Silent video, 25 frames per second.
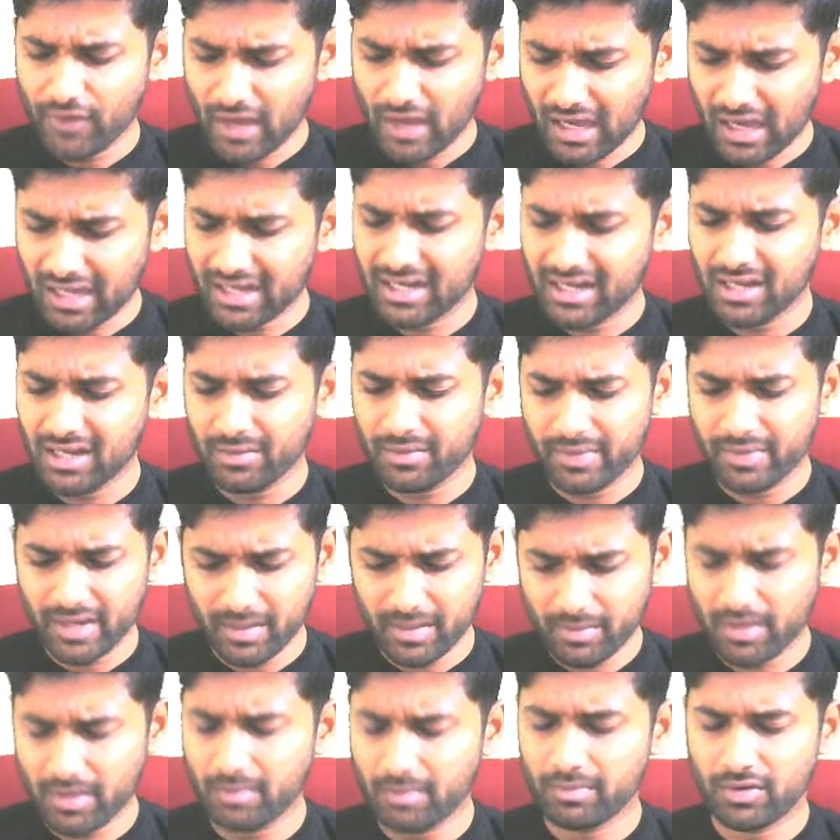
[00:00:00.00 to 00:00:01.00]
Arnab,
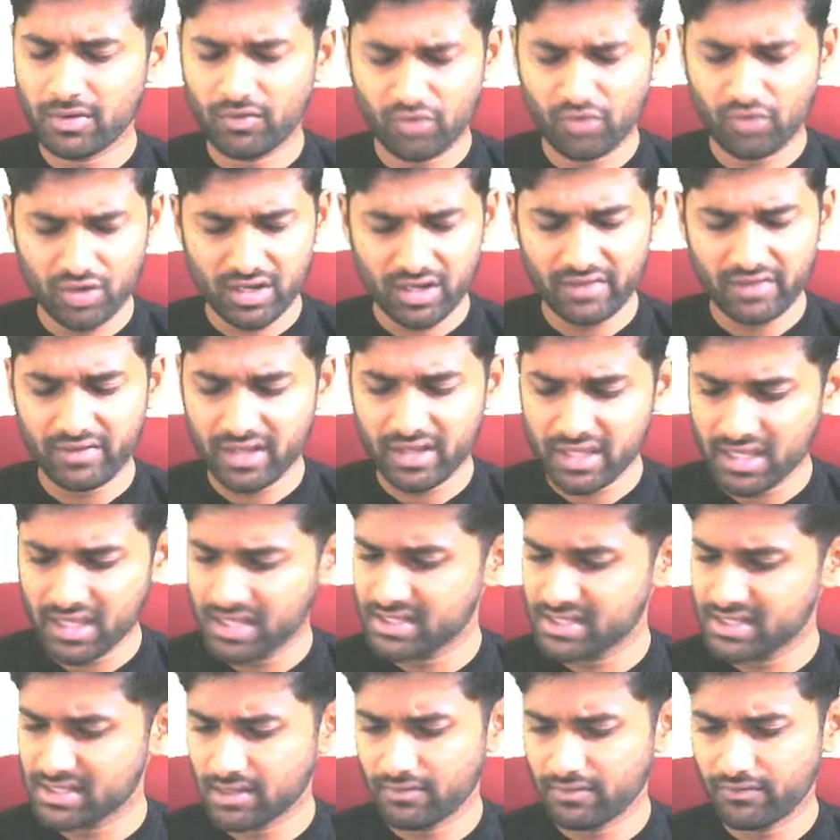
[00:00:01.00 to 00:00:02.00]
remember, whatever the
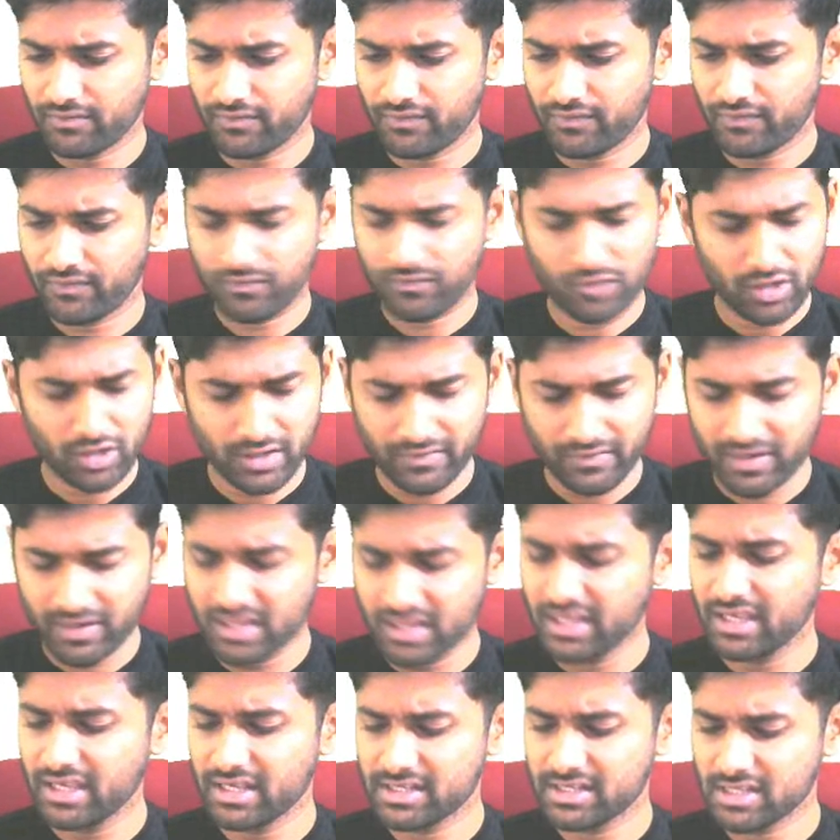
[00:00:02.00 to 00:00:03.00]
exam,
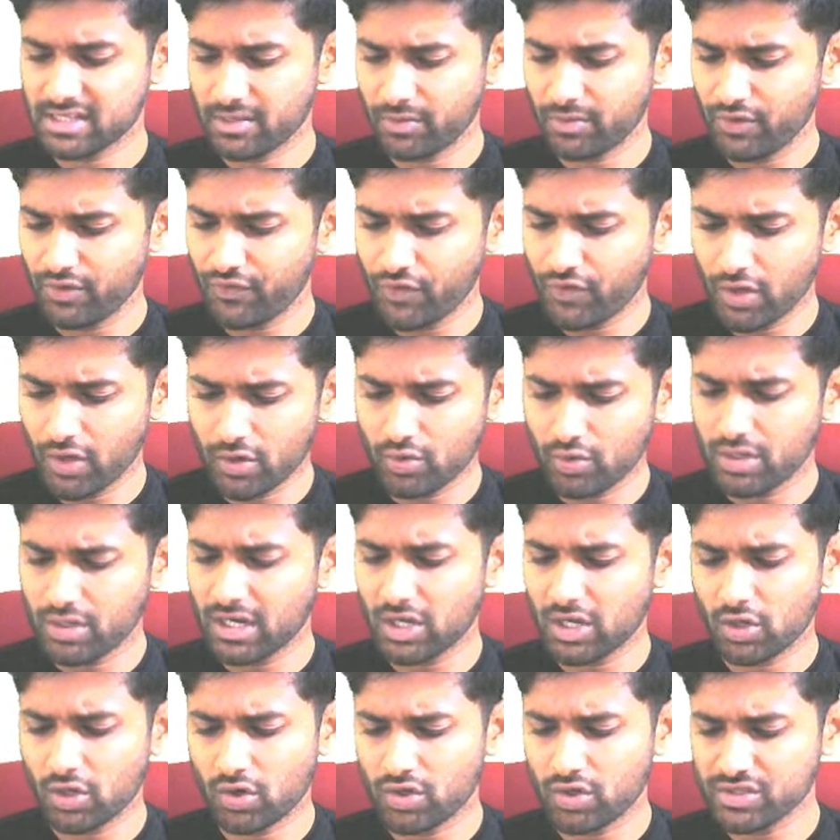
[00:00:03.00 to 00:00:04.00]
if you are good
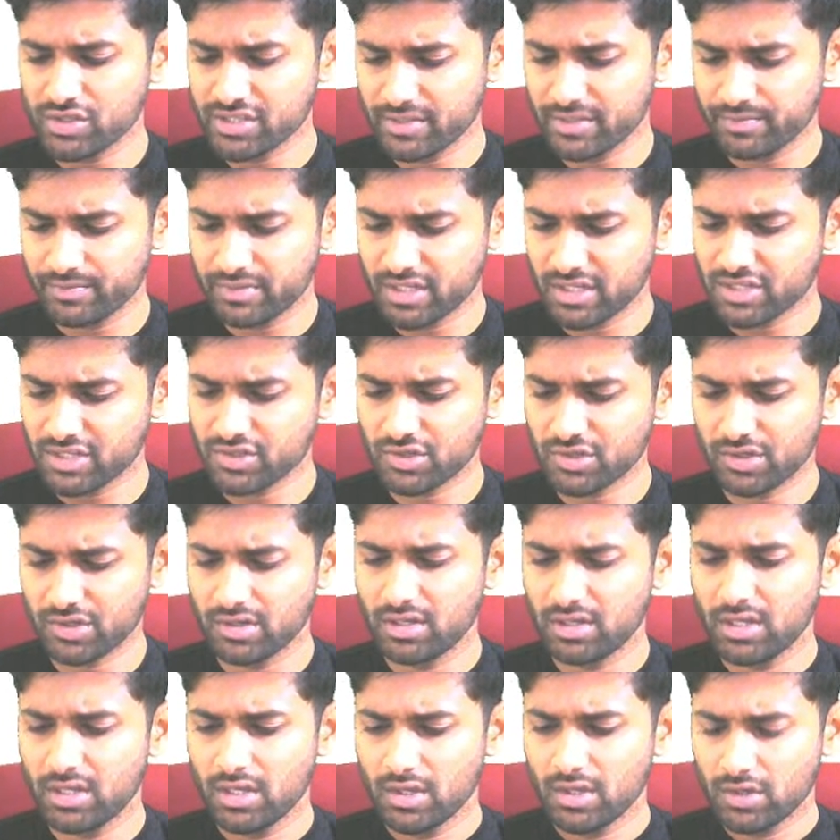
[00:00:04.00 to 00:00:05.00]
at a concept, there is a
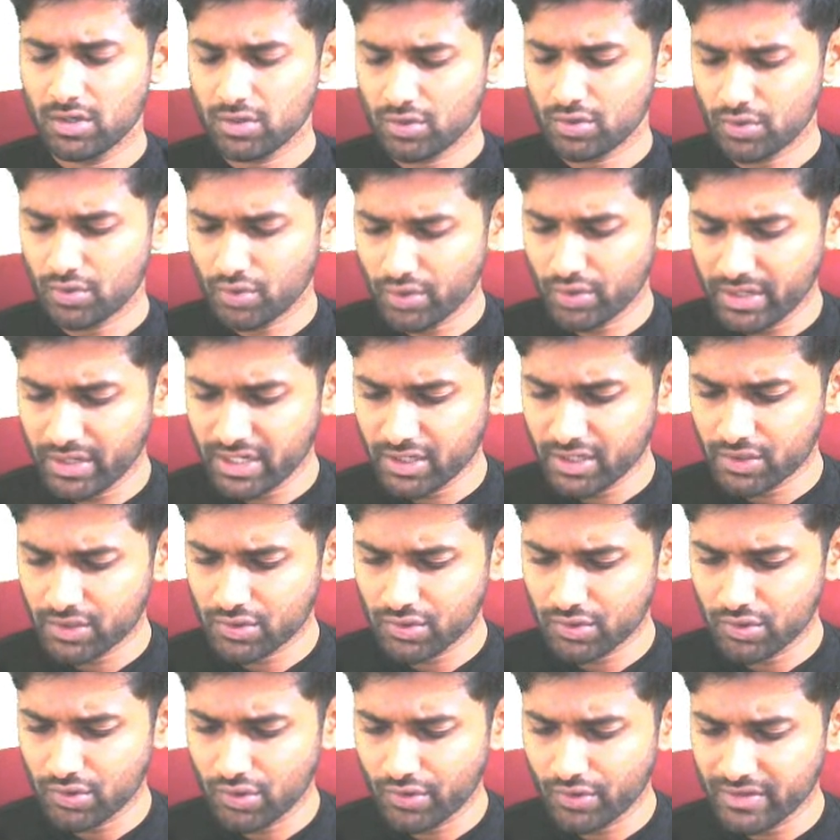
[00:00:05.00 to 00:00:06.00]
no need
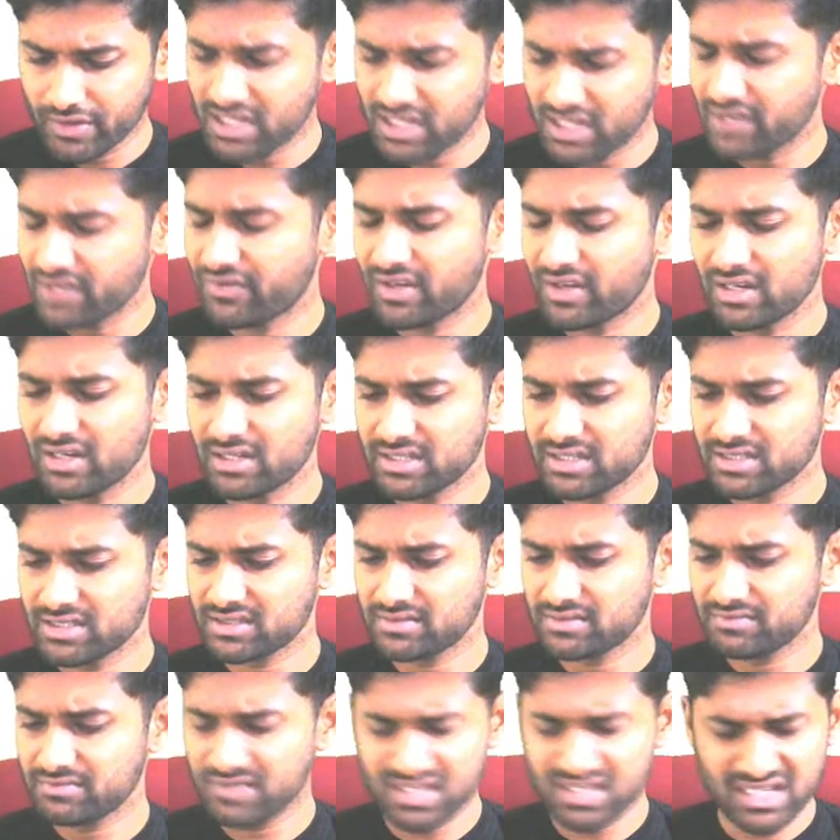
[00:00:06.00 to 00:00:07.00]
to go with the
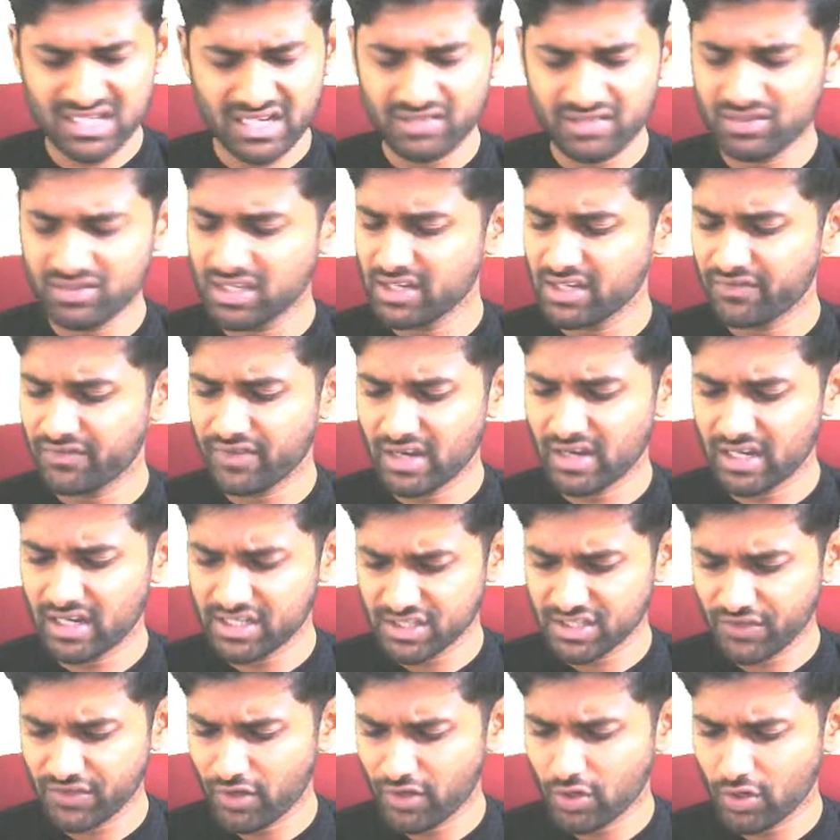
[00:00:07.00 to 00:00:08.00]
difficulties. Just leave the
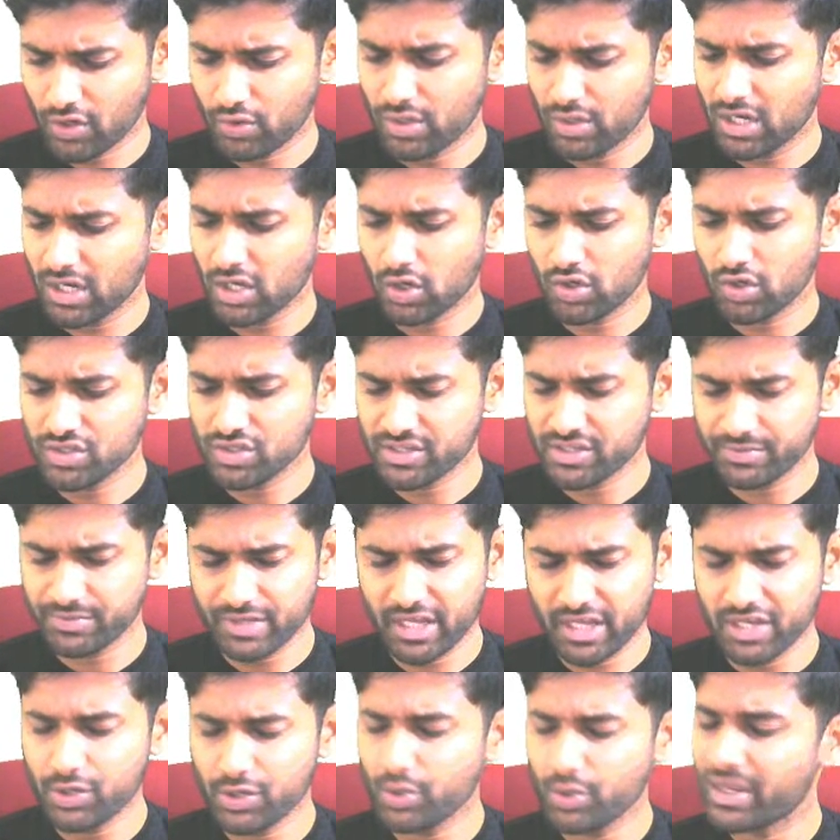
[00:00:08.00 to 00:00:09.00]
difficulties. If you are good at a concept,
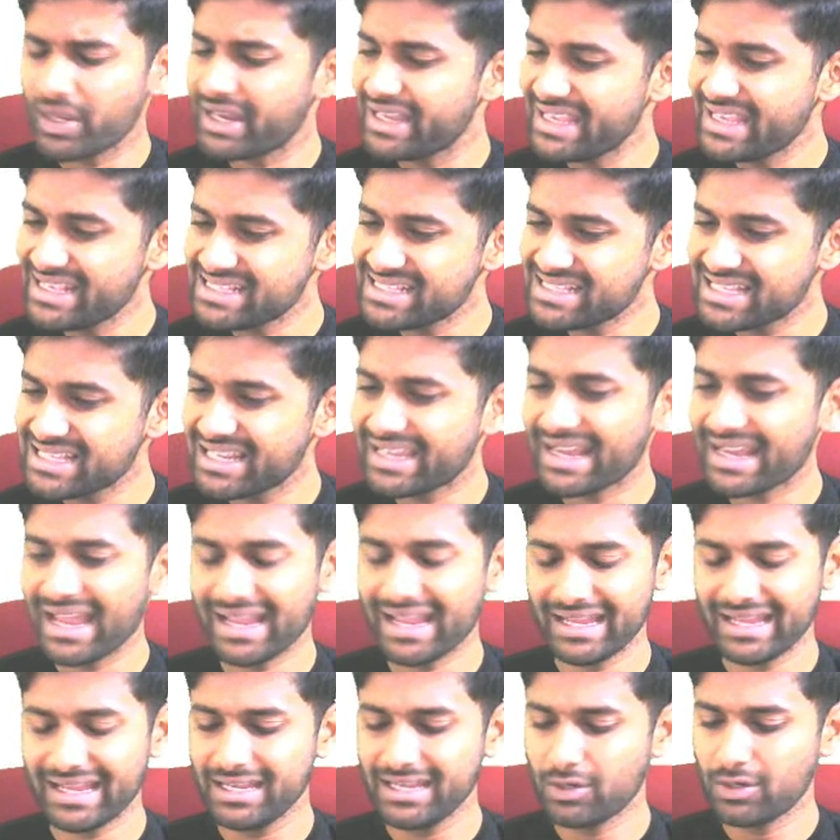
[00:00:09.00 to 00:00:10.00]
then you can easily
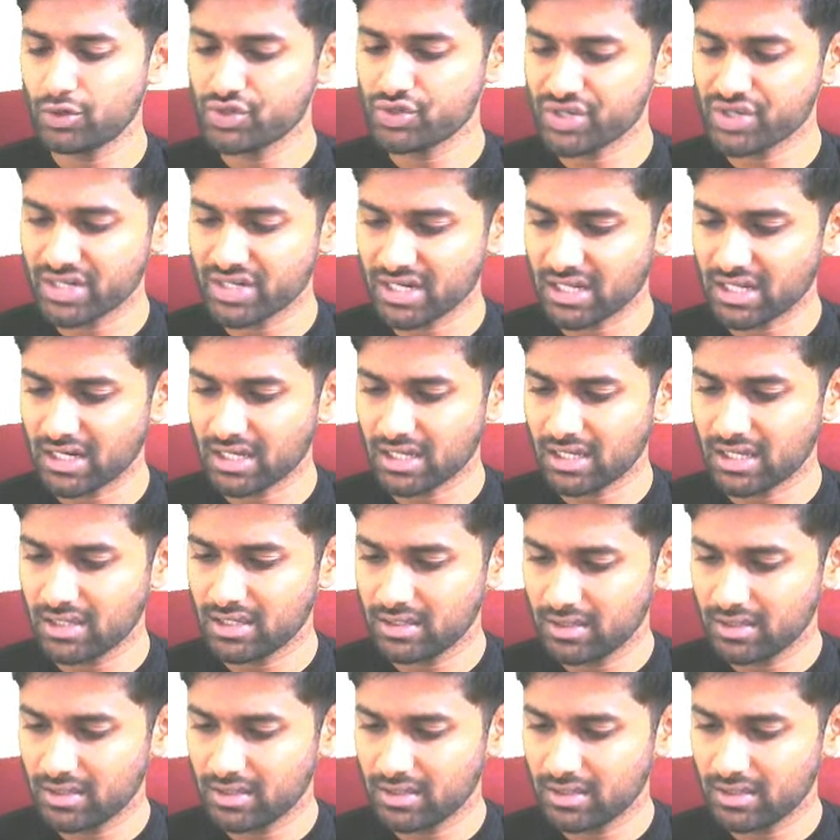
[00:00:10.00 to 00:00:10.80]
crack any question, Nana.